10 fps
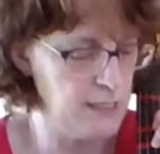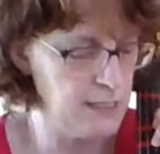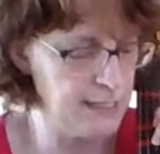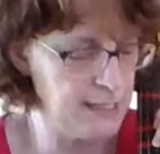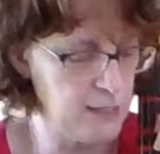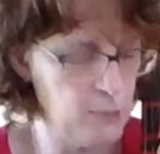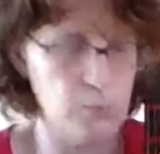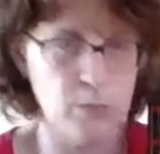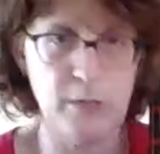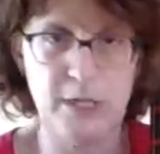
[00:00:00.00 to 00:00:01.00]
and
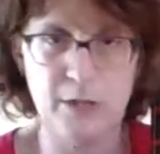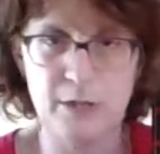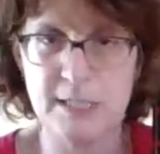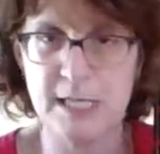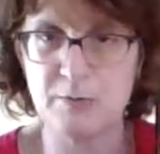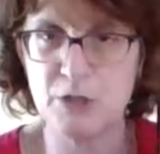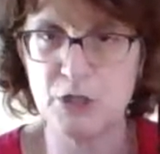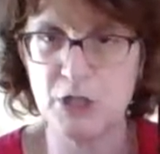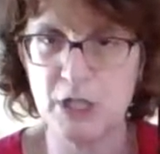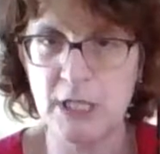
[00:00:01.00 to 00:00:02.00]
what note is after
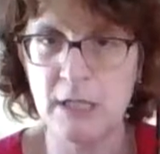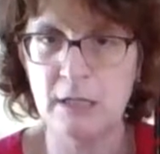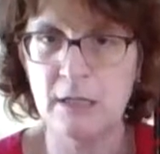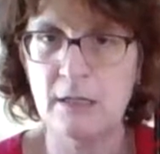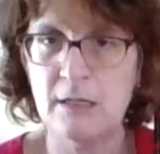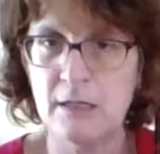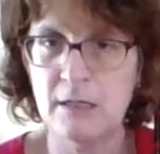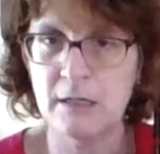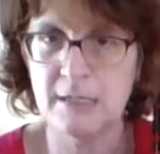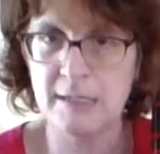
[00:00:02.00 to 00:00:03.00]
G
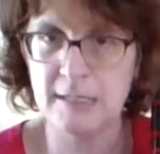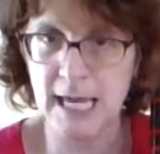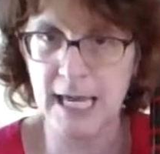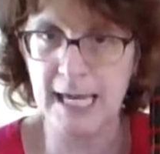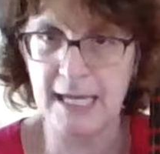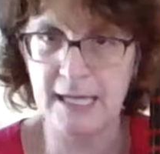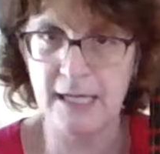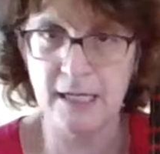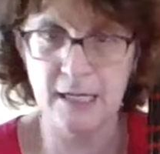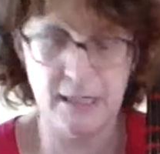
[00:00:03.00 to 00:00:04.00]
is A.
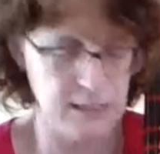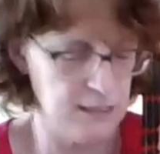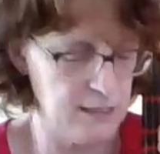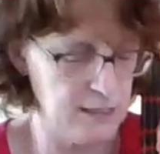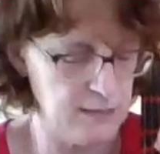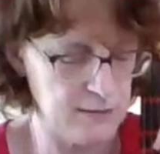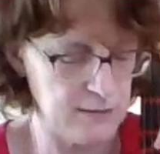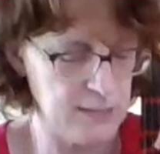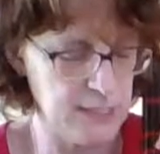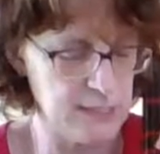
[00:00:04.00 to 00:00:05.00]
There
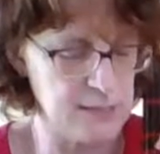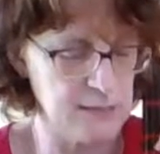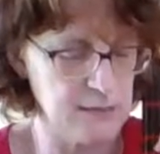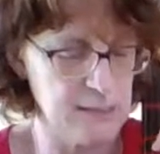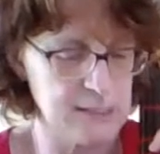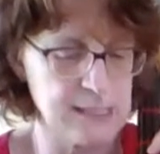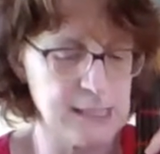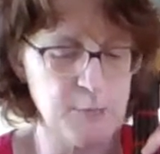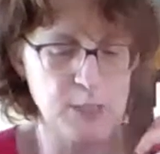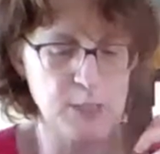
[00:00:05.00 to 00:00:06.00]
it is. It's the
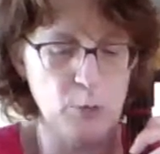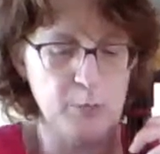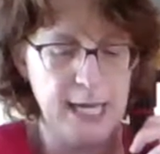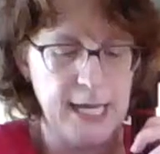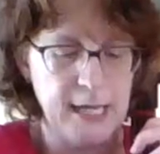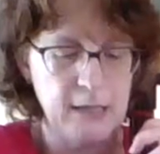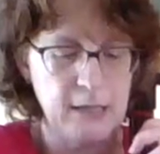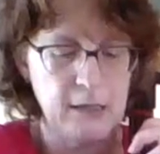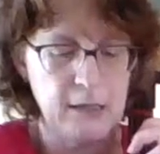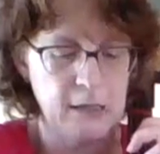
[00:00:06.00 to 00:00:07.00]
same as open A.
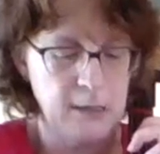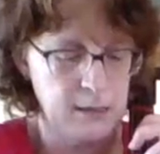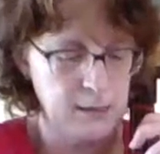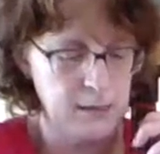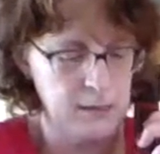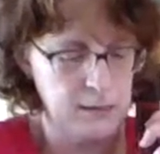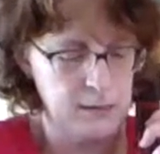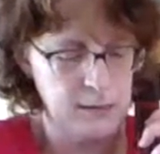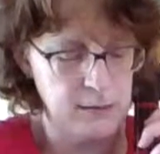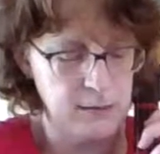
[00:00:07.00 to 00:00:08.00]

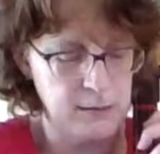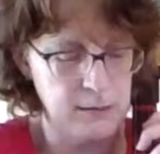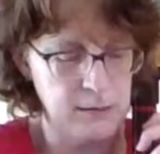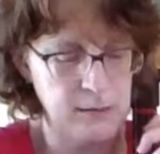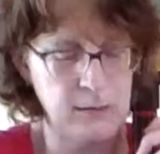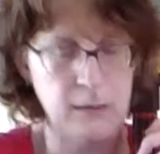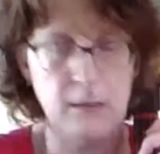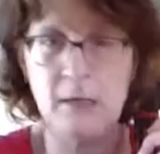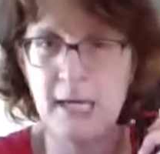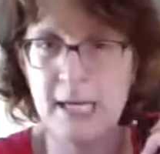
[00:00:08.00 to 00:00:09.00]

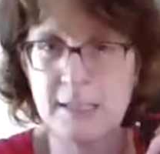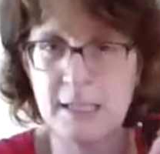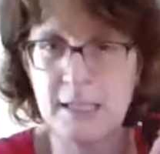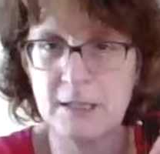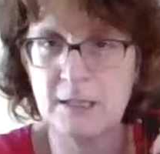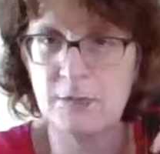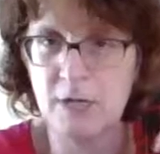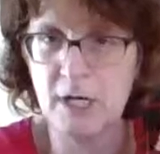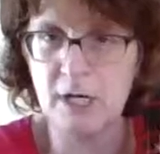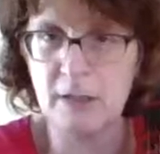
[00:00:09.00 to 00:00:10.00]
It has like a different
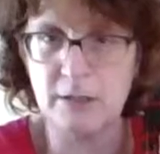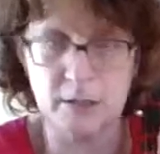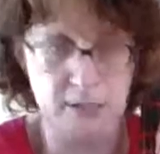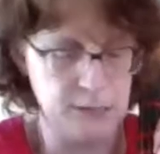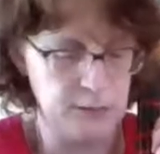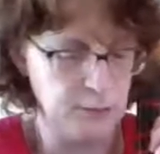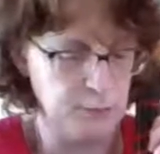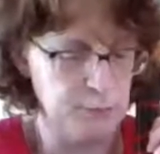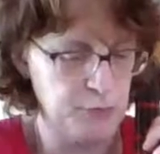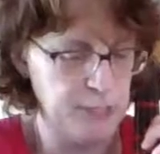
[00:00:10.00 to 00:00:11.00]
color. It's a little
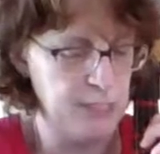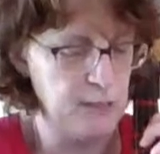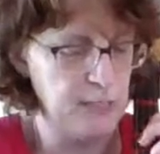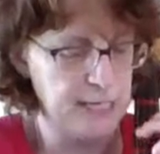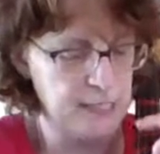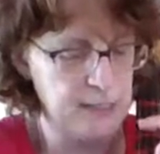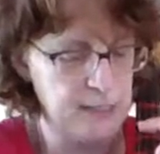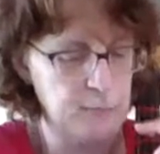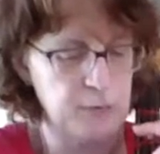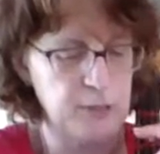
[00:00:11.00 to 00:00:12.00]
bit prettier, and I could
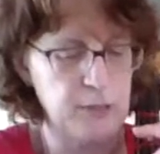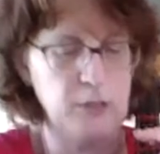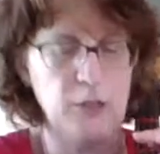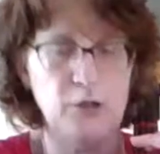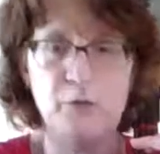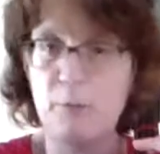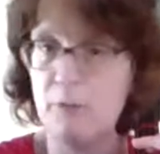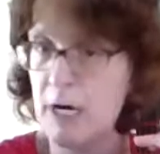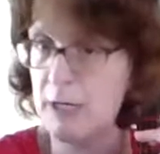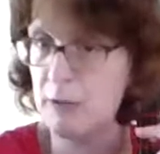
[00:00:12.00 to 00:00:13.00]
put a little
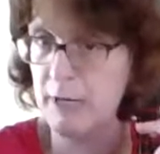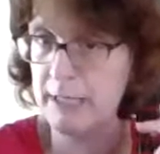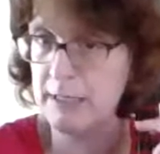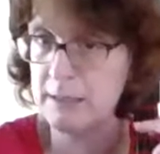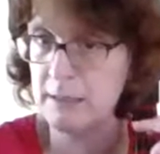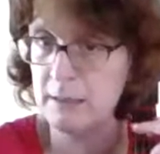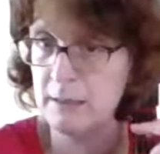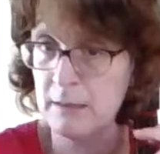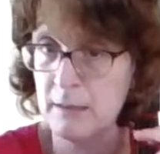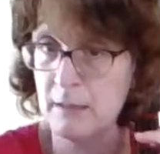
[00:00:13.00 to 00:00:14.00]
vibrato on
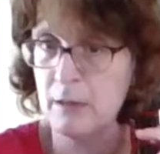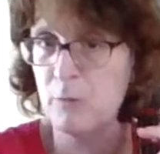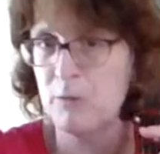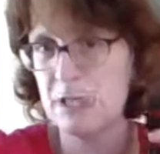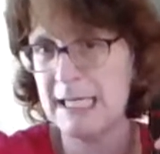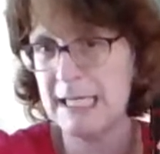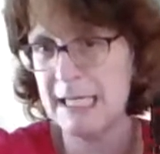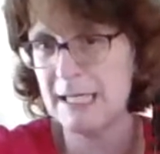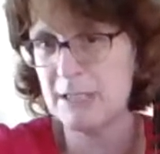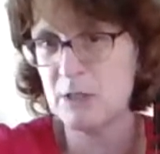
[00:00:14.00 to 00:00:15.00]
it, which I
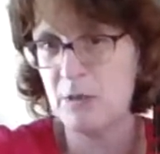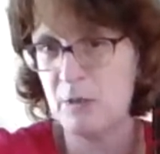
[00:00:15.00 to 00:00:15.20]
can't do